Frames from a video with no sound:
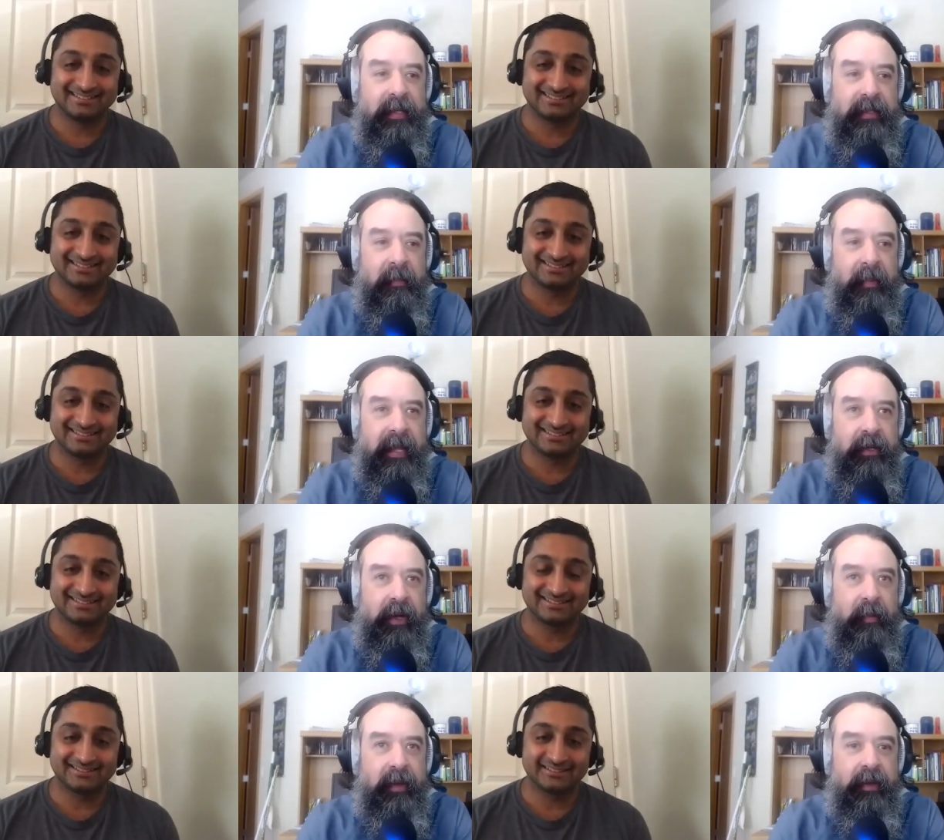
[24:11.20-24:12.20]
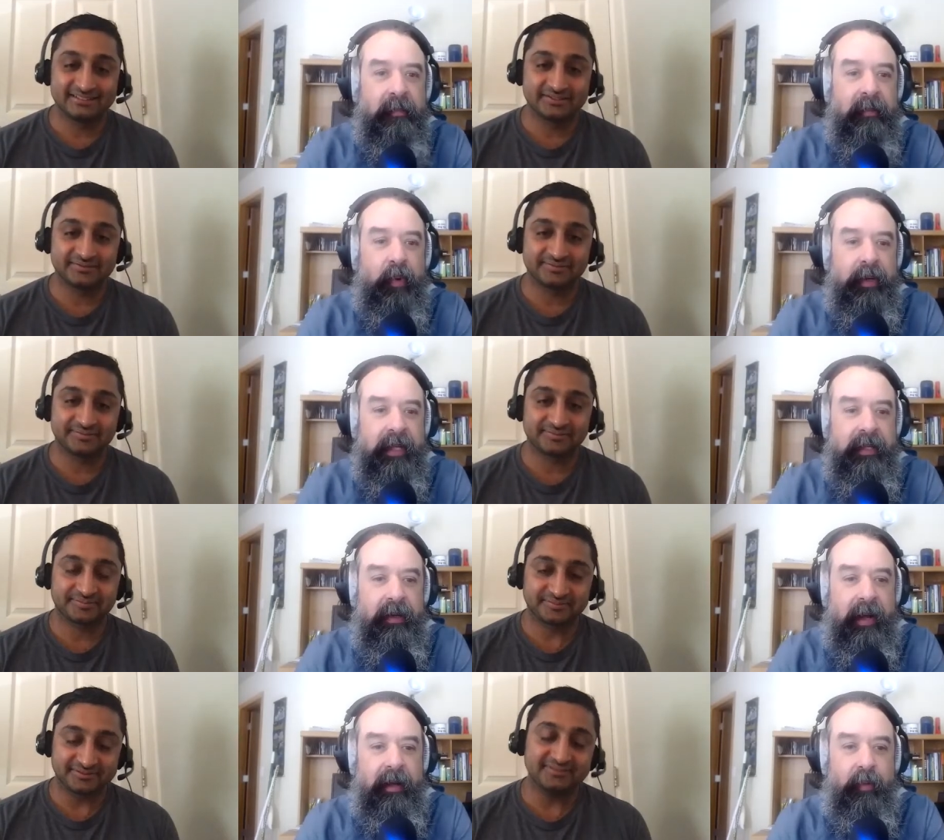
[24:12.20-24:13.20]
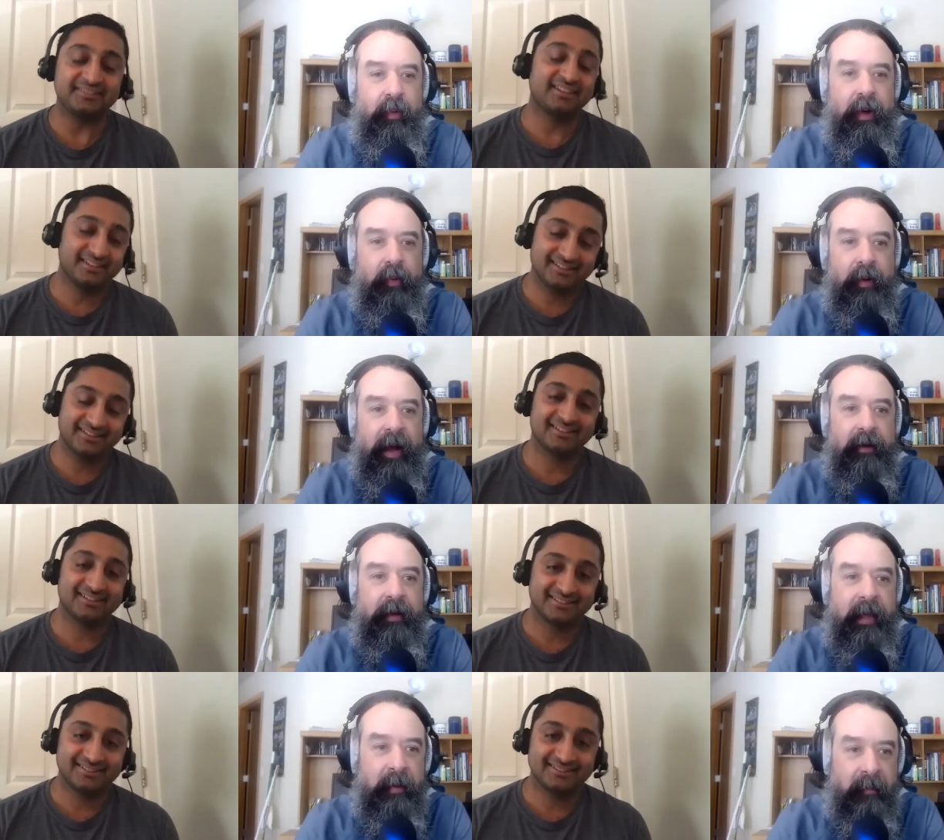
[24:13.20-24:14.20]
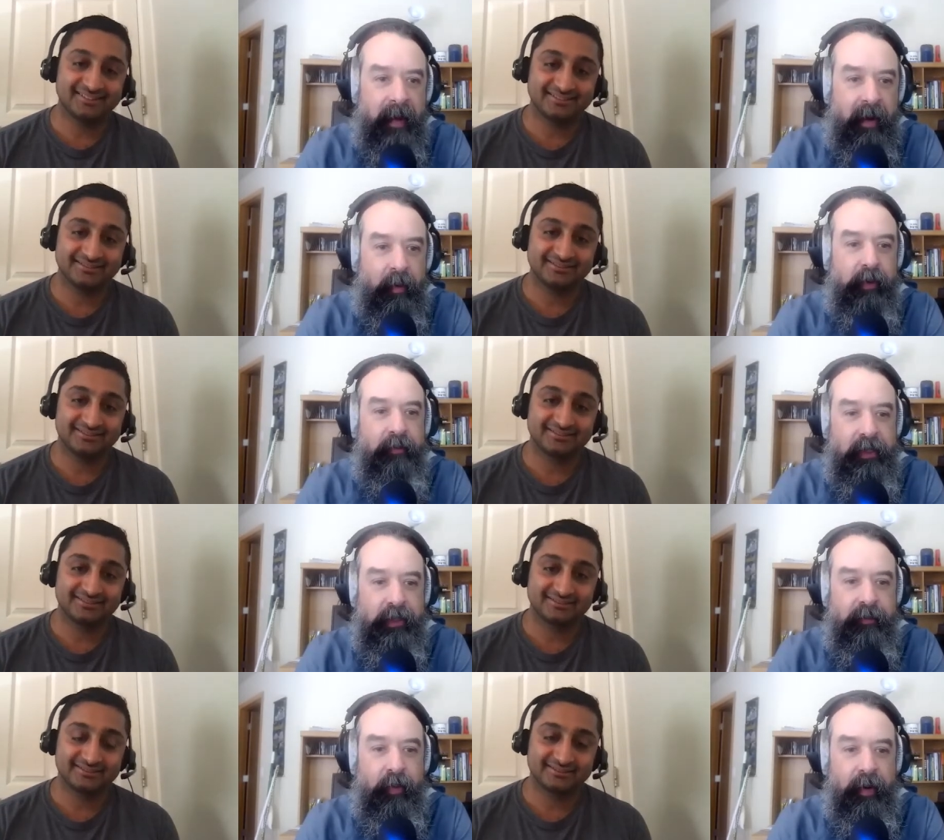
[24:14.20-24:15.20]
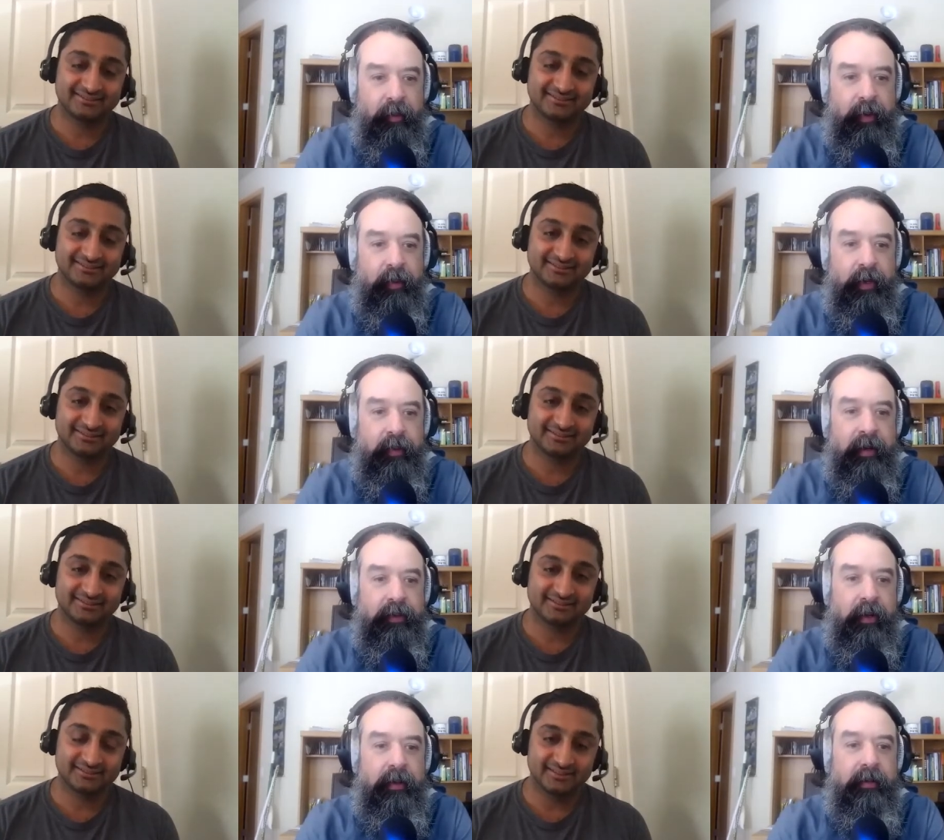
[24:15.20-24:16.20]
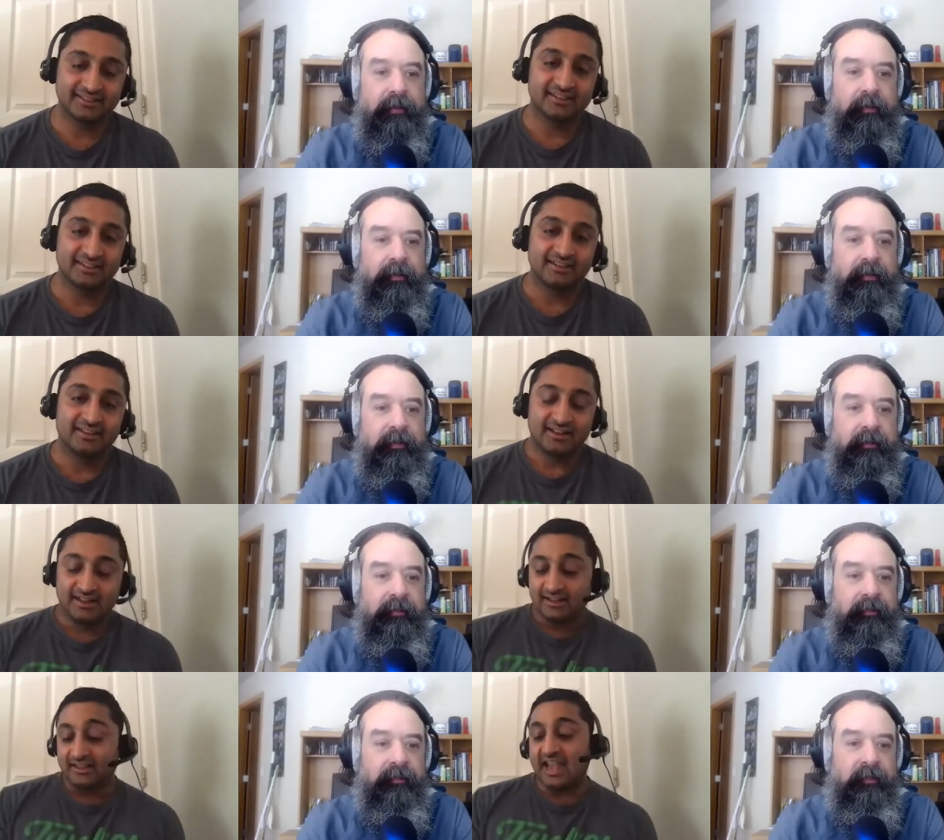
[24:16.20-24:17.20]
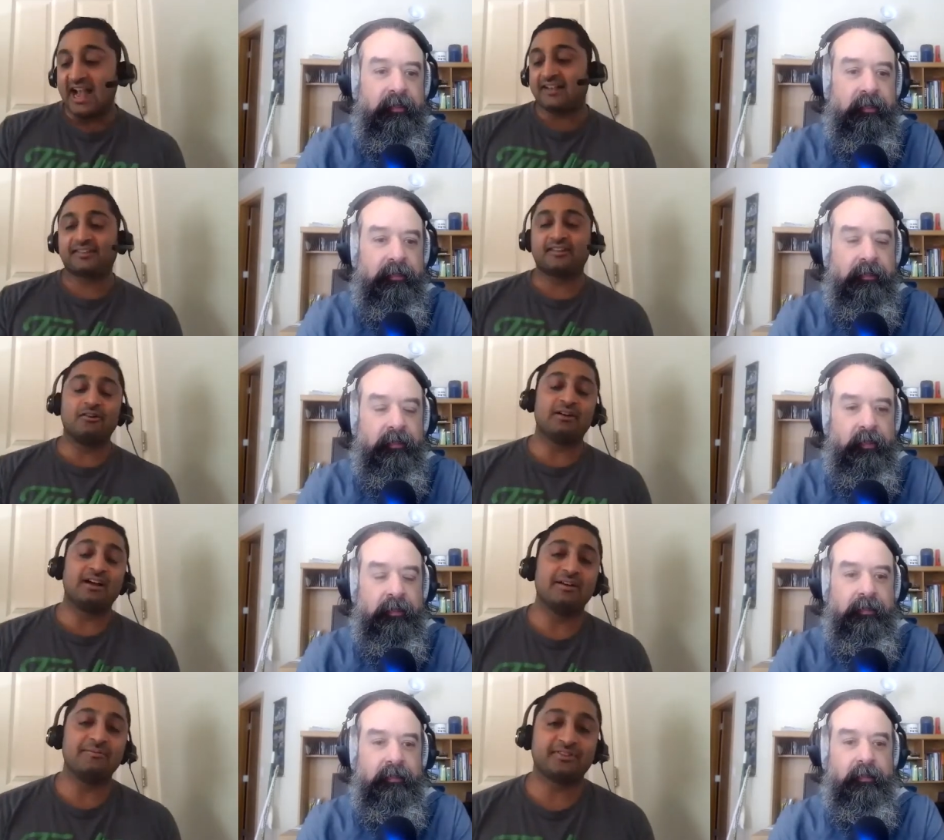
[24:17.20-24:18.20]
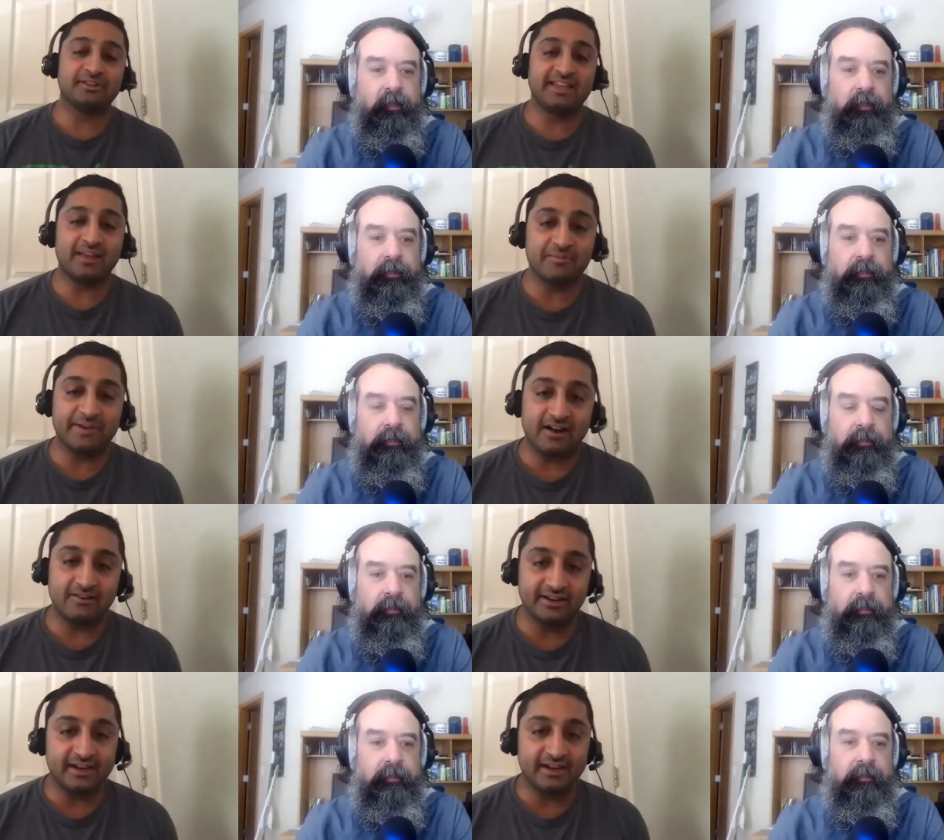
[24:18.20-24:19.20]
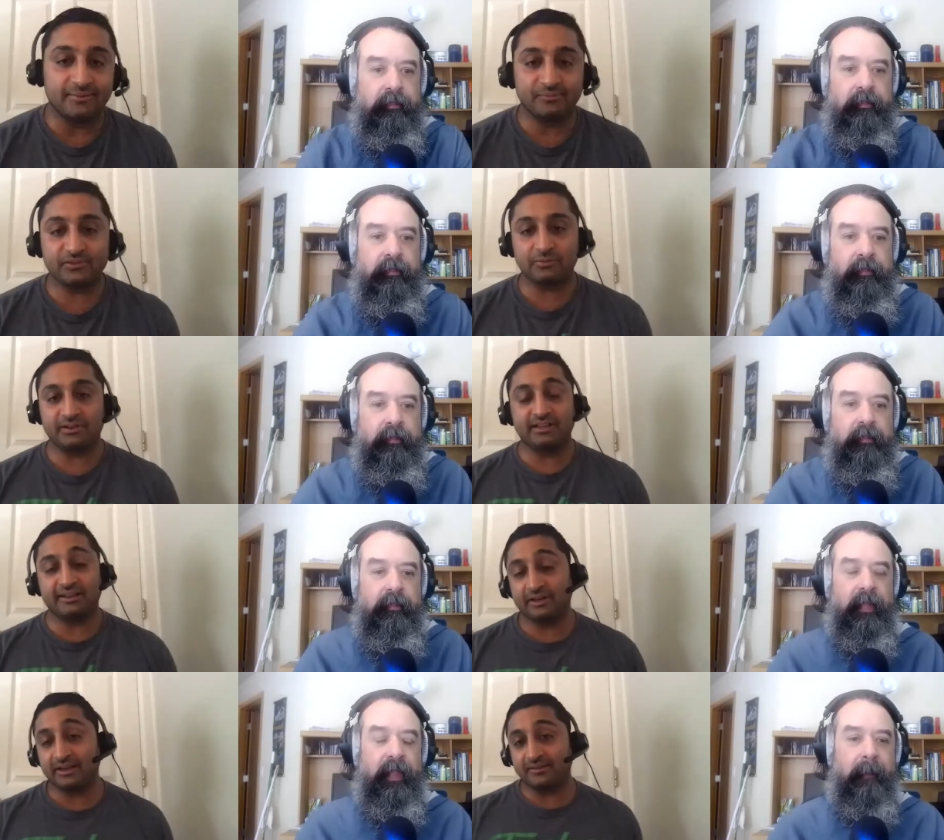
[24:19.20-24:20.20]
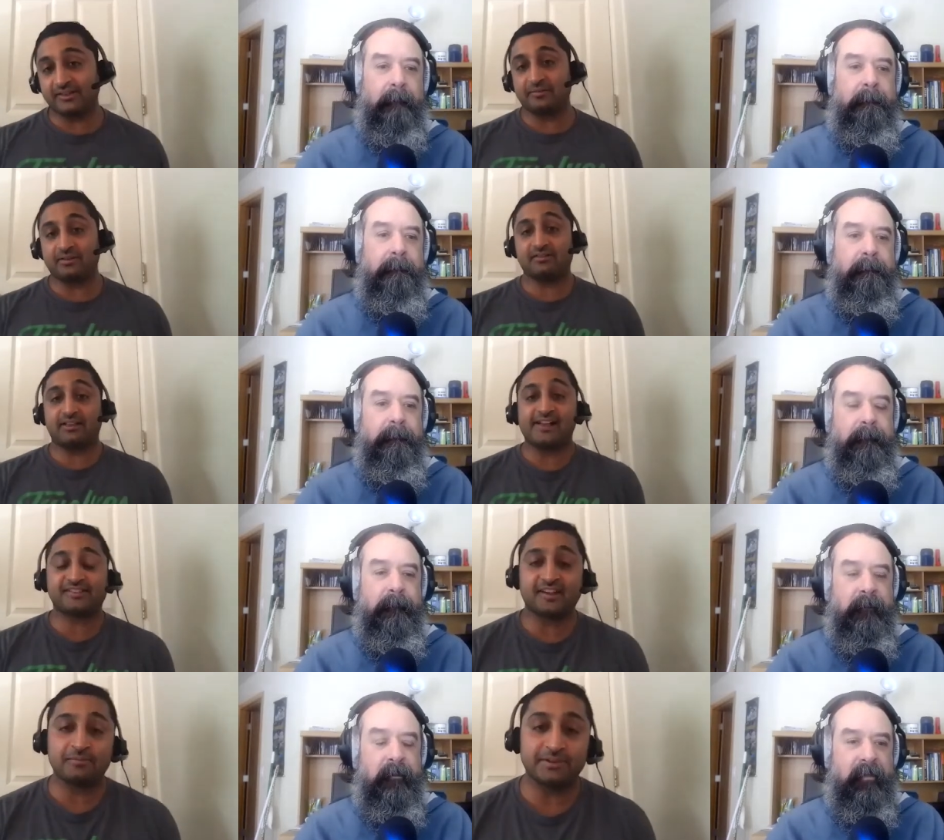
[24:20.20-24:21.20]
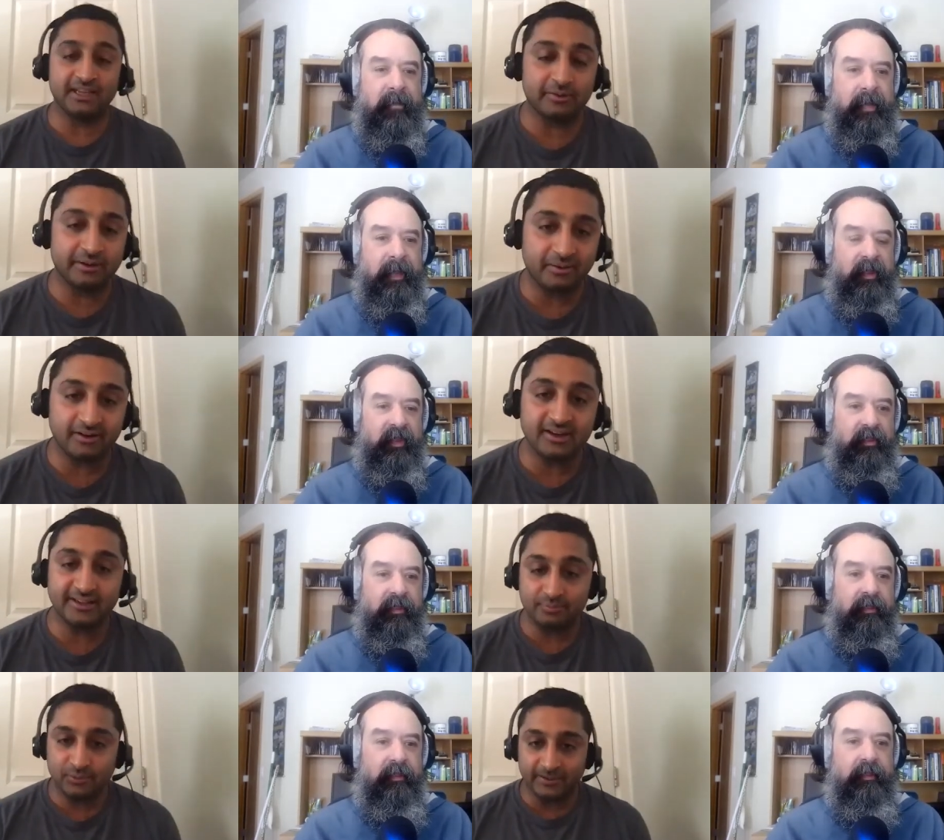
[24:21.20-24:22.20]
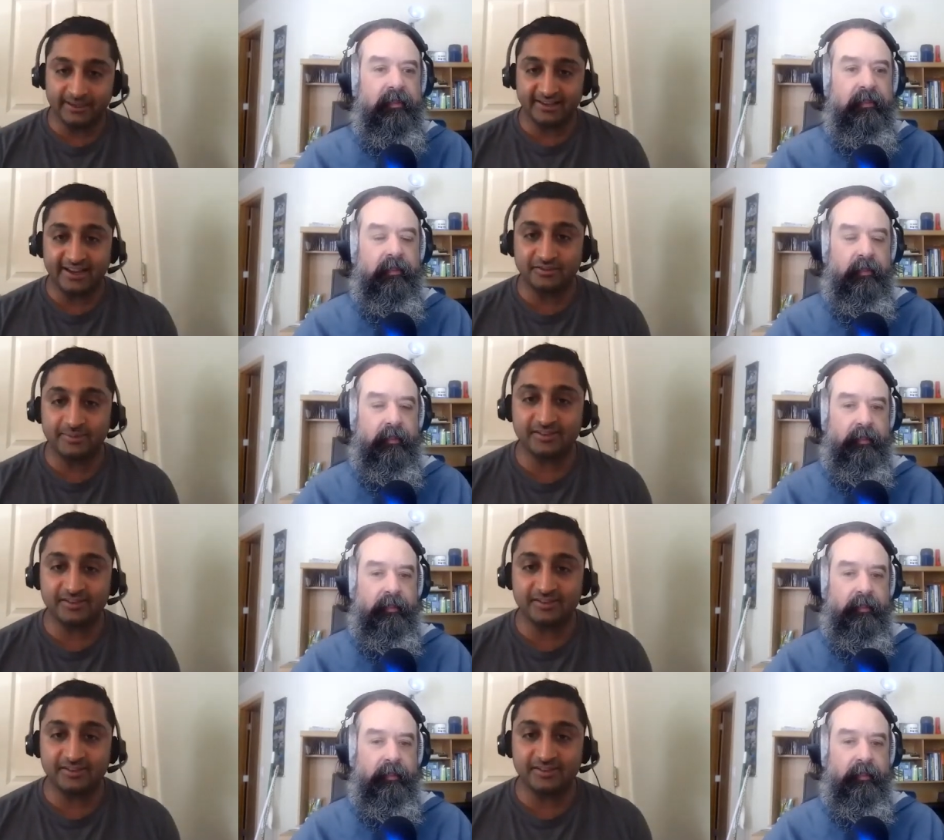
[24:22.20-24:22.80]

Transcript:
Speaker 1: some. Can you talk about your company in more detail, like how it came about, or your vision for it, what you're trying to solve?
Speaker 2: Yeah, so it came about really when I was at our last company. We were in the employee engagement